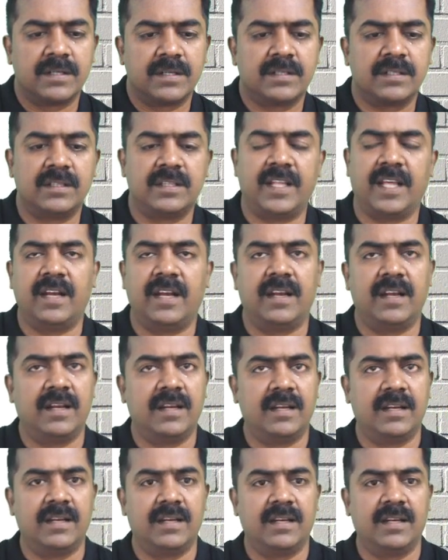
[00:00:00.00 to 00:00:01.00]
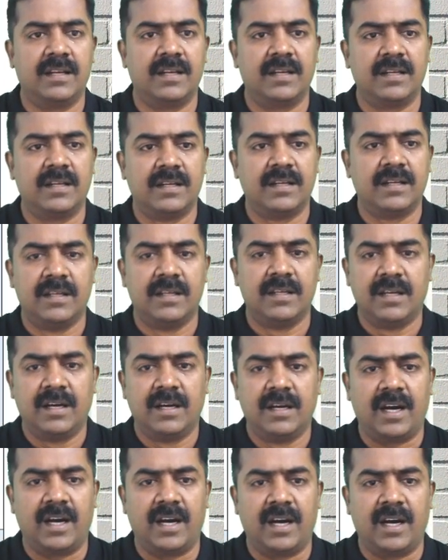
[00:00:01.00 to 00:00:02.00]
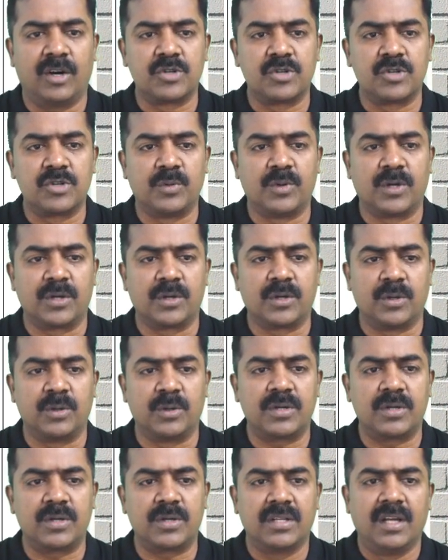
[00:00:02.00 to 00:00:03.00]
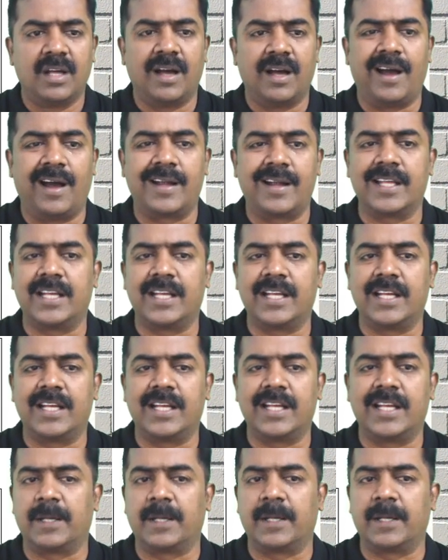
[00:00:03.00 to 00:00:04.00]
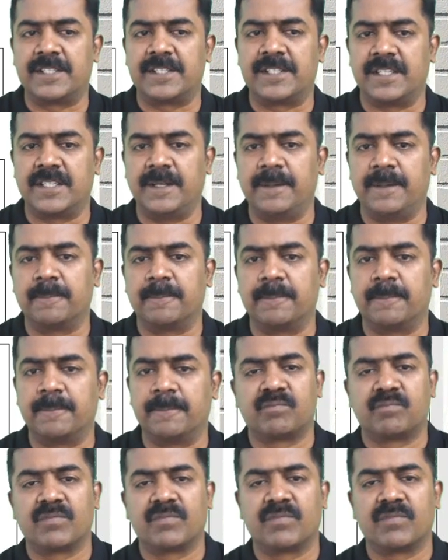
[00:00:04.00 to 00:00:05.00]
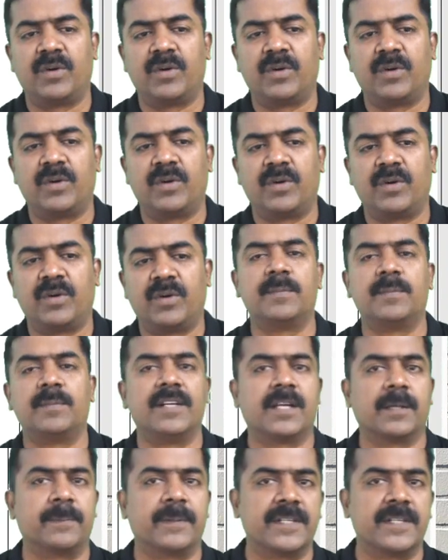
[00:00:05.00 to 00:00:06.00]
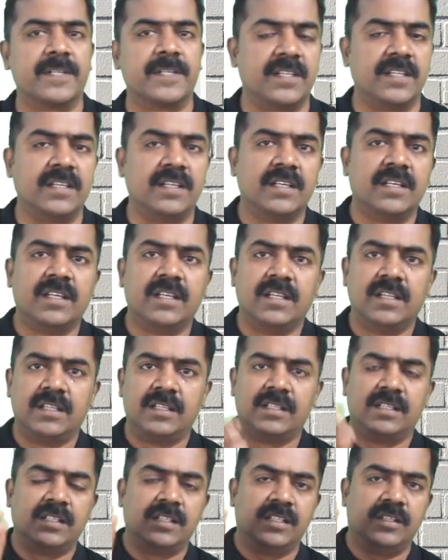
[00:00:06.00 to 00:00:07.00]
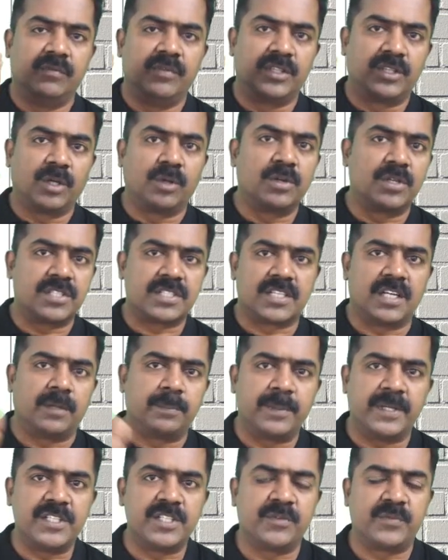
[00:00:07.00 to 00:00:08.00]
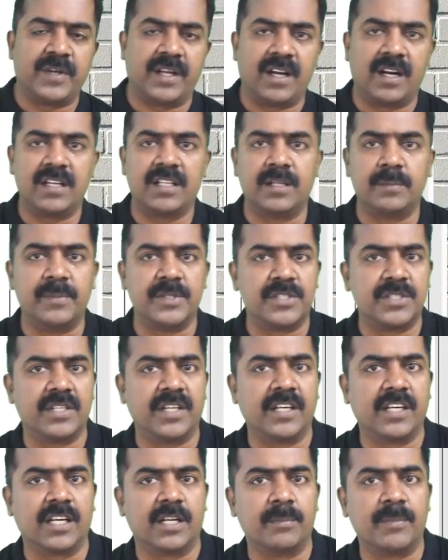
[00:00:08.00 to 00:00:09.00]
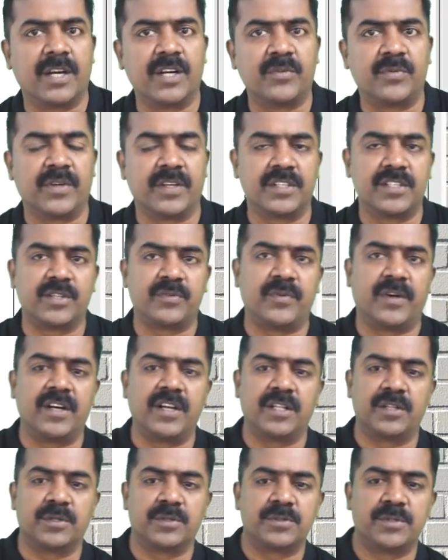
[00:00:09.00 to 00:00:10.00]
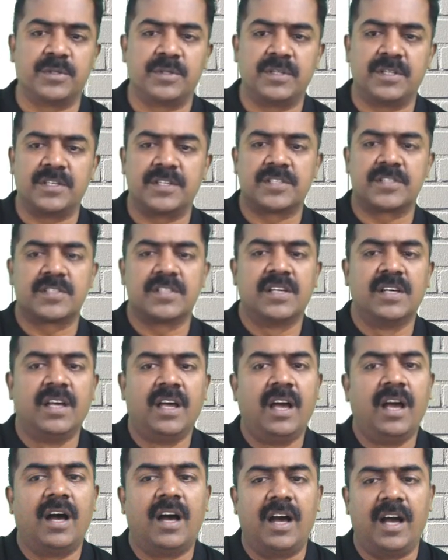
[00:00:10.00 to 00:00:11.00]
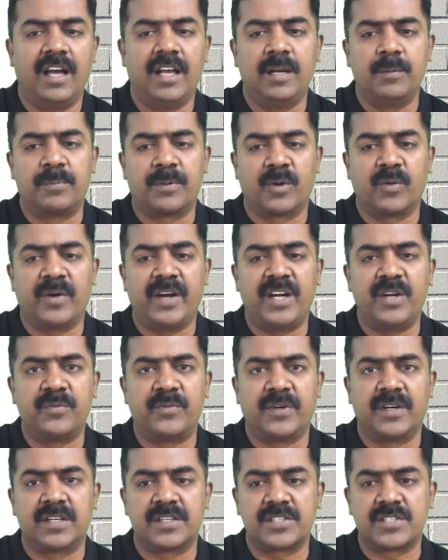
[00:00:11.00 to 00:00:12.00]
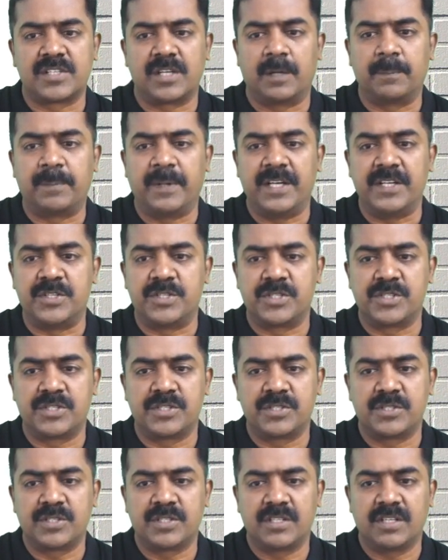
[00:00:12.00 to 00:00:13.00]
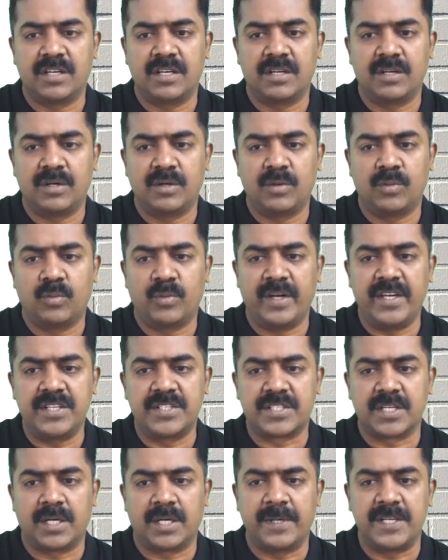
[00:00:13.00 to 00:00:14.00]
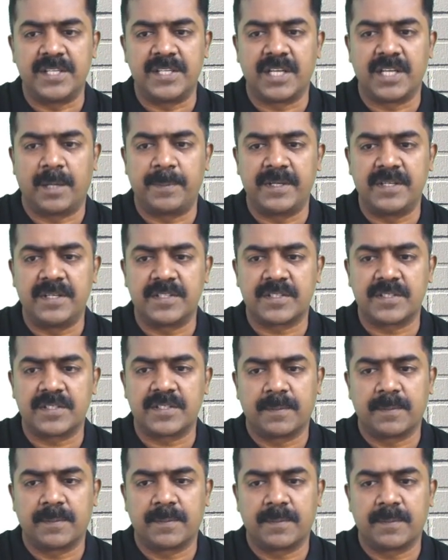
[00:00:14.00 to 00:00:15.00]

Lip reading: Then I also work out attainable capacity. What is attainable capacity? Without stoppage, if I run the machine, I can manufacture 40,000 units. I will provide for stoppage. Why stoppage happens?